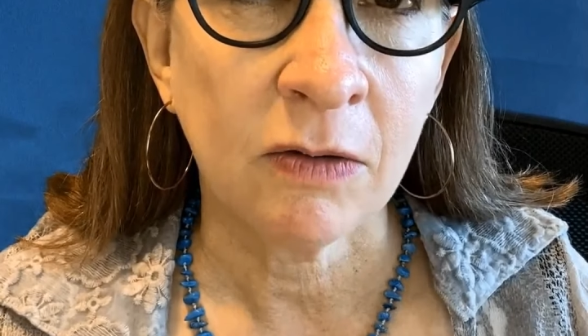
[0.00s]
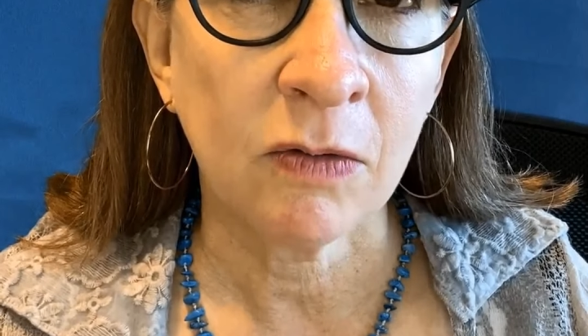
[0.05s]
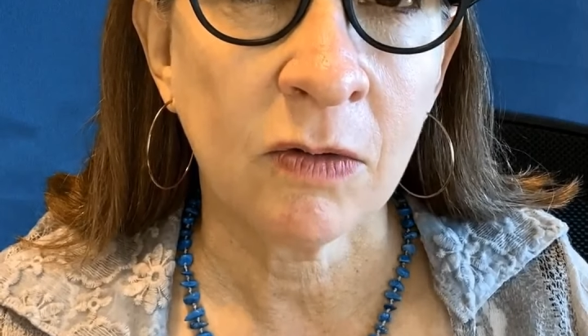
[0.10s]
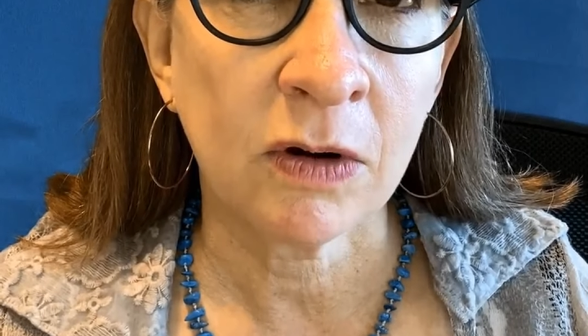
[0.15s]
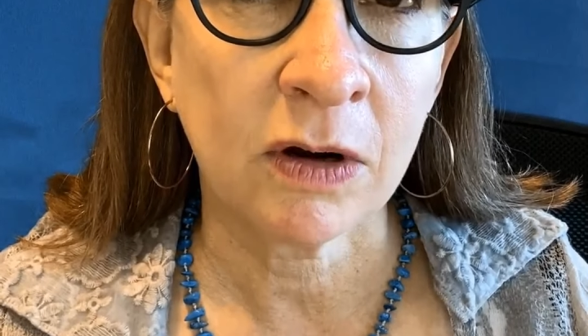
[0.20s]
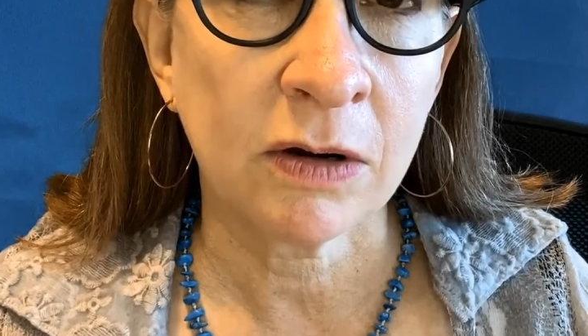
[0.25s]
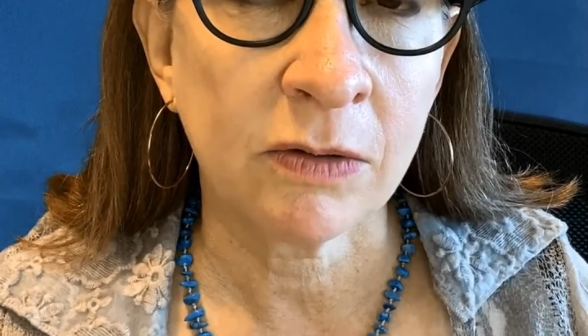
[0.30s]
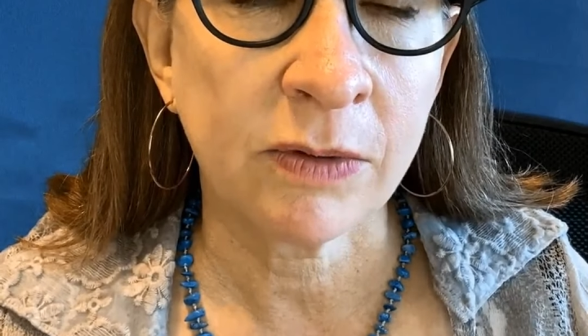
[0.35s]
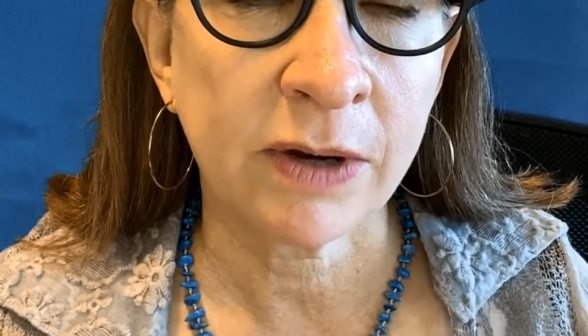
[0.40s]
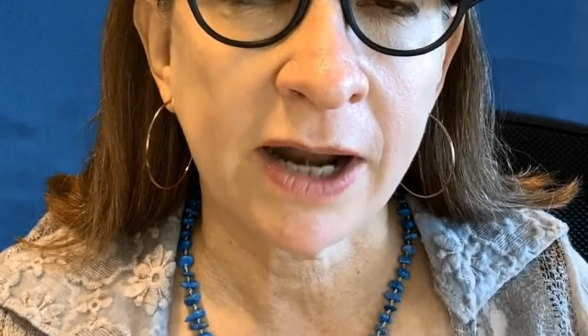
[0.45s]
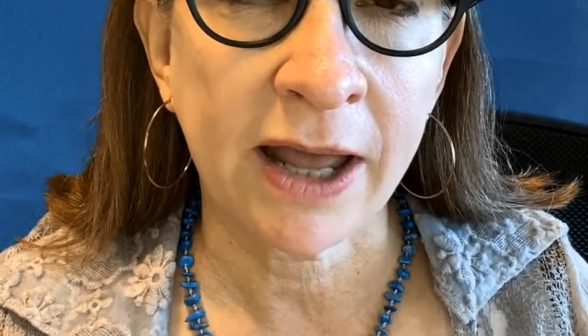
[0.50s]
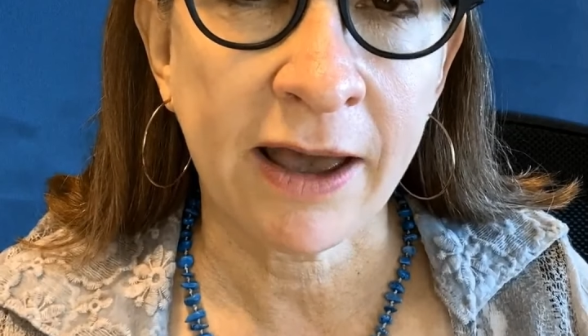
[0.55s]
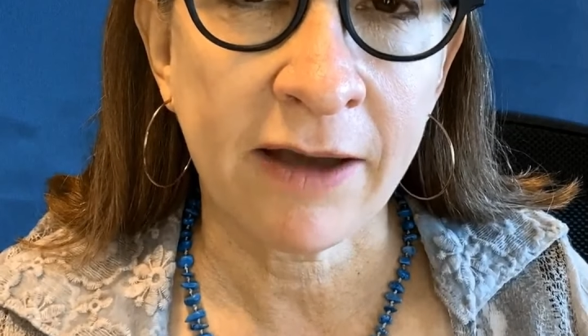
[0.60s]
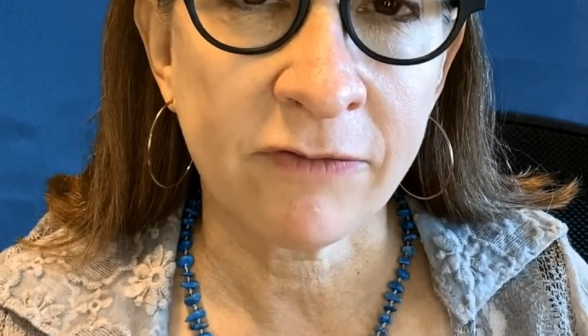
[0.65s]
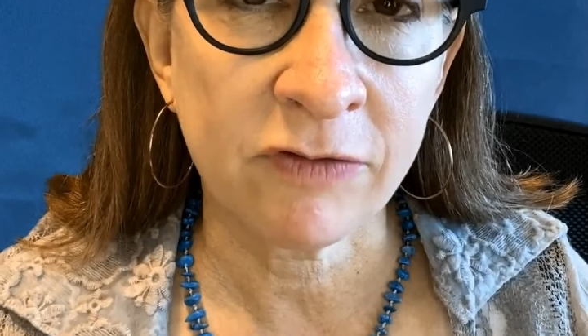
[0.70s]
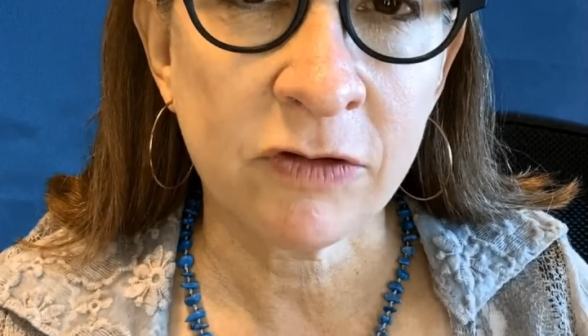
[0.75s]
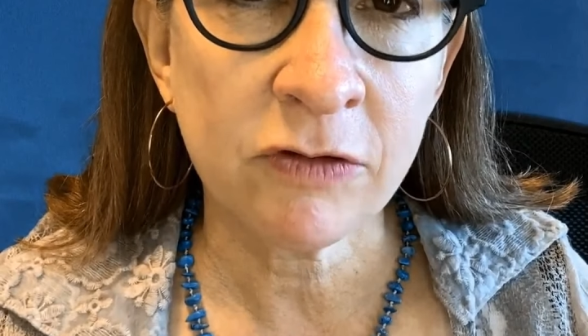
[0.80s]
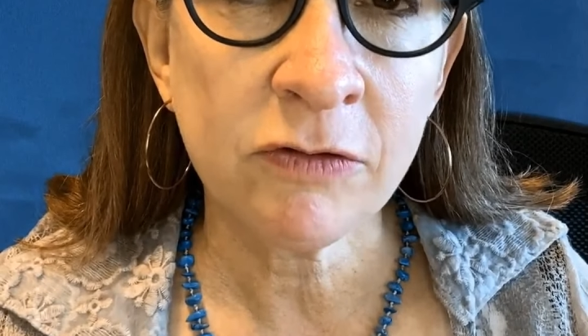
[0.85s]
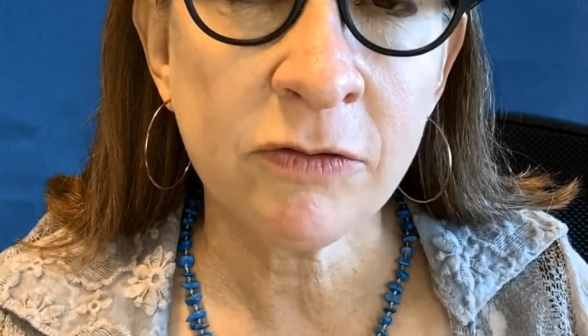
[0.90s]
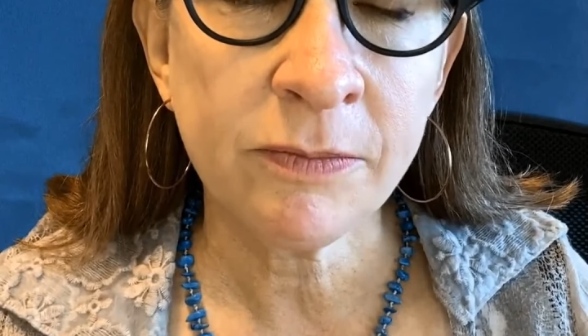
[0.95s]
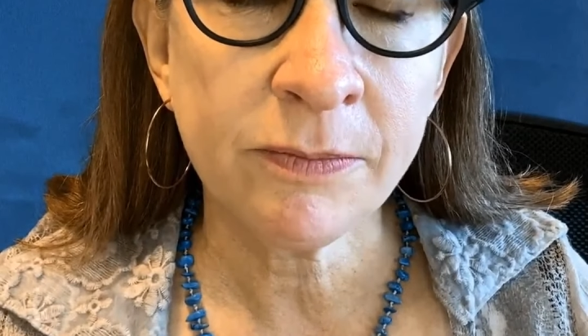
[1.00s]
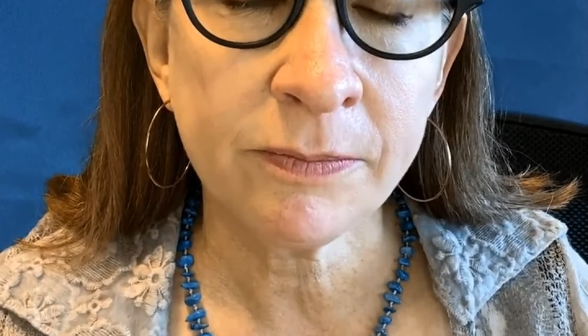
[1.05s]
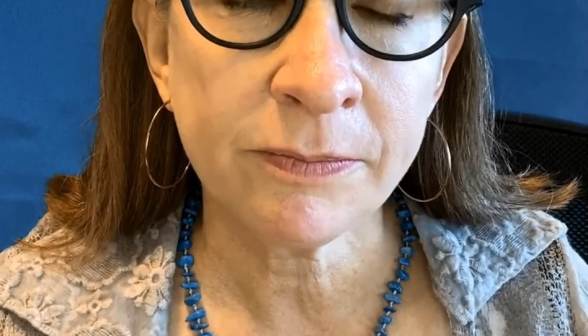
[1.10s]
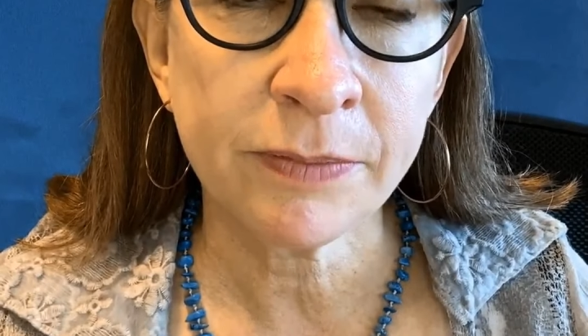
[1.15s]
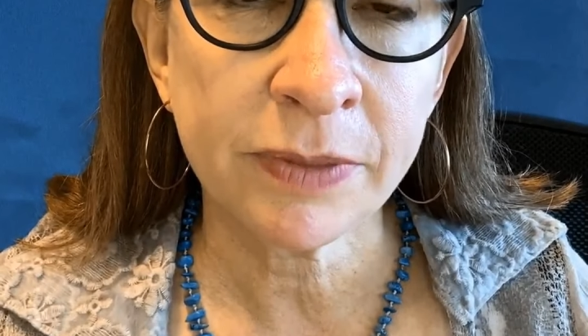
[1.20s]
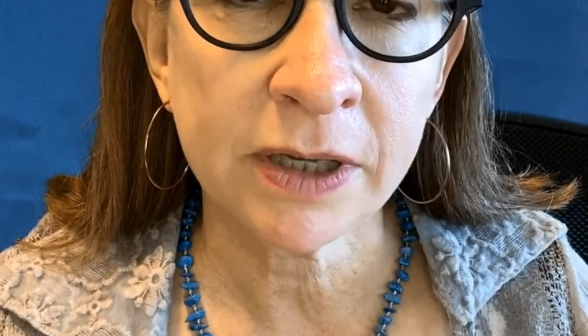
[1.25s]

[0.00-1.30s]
or what have you,